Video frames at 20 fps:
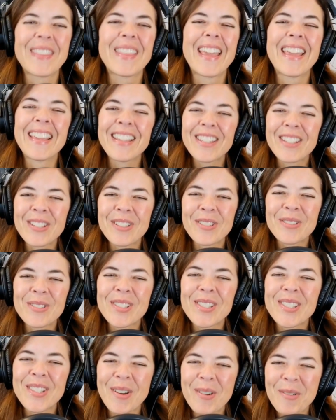Thank you
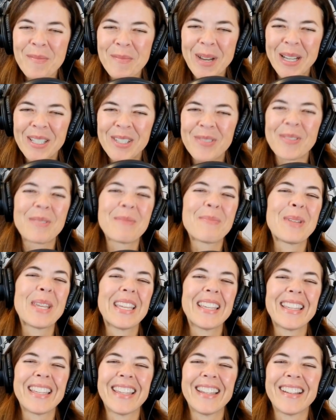so much for
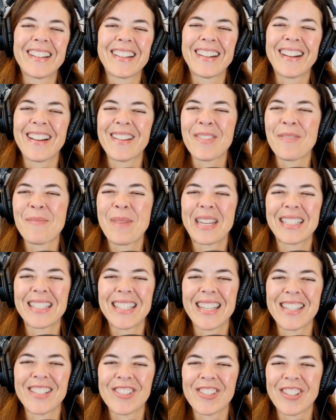being here on the
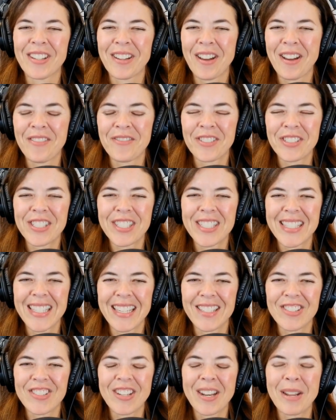meditation
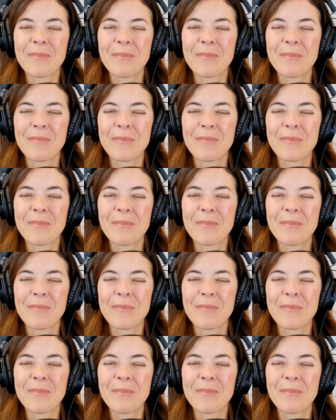conversation.